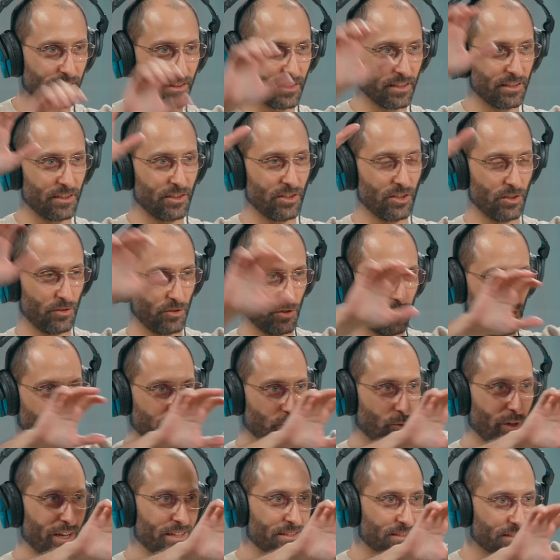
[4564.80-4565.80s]
and then so the
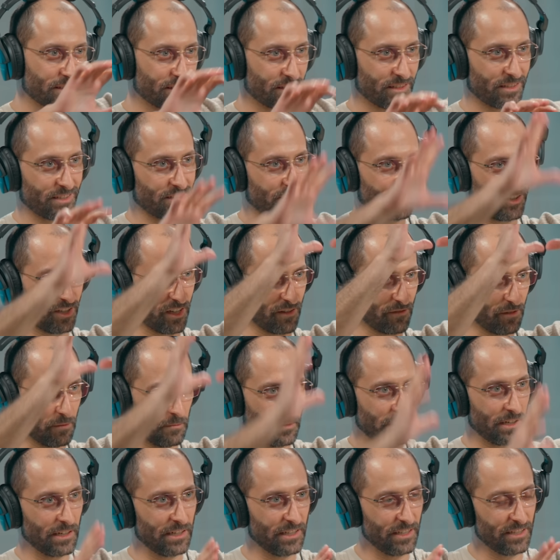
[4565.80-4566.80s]
West, you have the
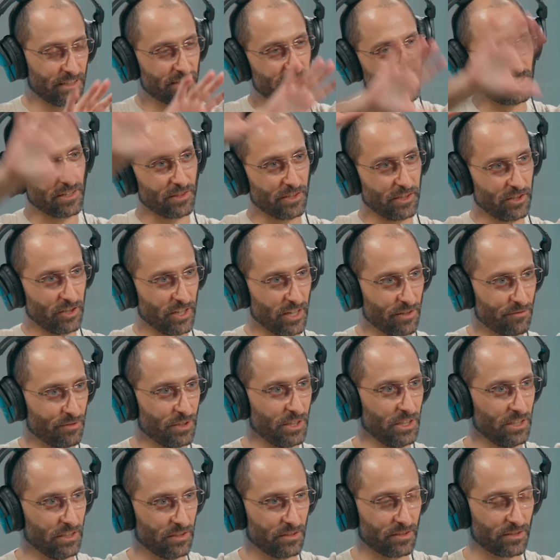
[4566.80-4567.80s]
Middle East, and then you have
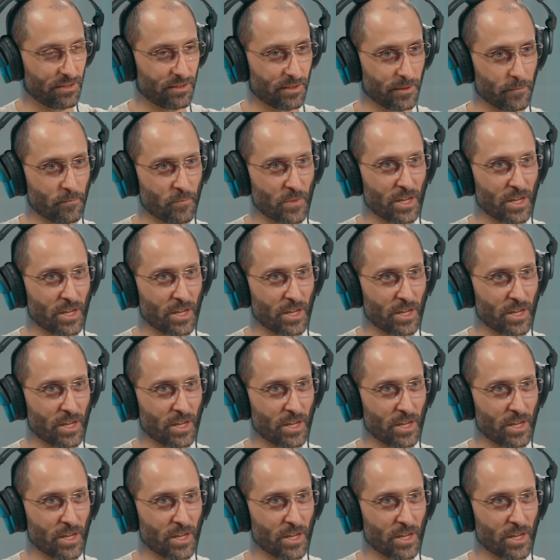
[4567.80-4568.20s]
the East.